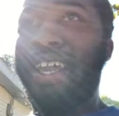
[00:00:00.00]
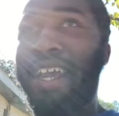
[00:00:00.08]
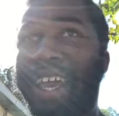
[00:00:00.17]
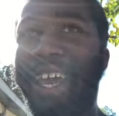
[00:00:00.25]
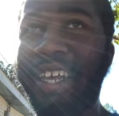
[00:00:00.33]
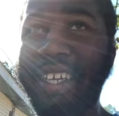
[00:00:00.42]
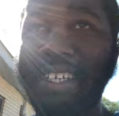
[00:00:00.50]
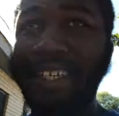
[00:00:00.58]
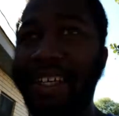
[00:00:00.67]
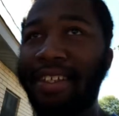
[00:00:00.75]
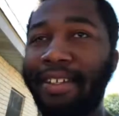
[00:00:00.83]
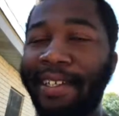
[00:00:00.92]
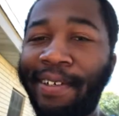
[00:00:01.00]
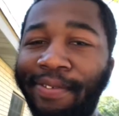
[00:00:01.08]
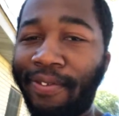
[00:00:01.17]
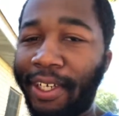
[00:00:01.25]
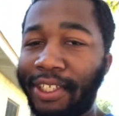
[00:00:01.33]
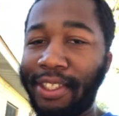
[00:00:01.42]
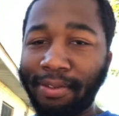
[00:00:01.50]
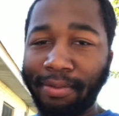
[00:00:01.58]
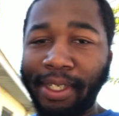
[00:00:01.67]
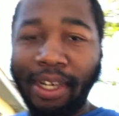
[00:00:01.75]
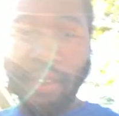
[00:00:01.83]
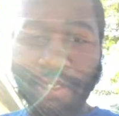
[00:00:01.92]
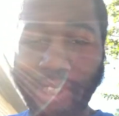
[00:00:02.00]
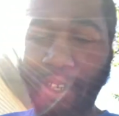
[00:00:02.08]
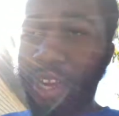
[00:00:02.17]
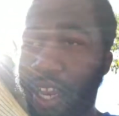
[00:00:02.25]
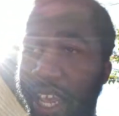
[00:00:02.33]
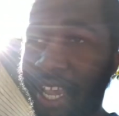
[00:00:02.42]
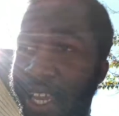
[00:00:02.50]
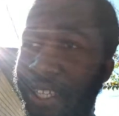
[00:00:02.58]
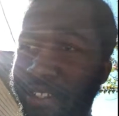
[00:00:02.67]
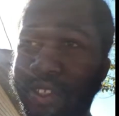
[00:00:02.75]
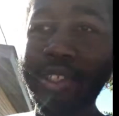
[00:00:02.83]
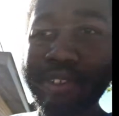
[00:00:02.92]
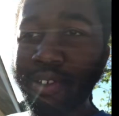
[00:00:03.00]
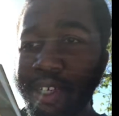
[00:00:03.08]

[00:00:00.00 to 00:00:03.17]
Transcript: had another little vision we gonna start adding to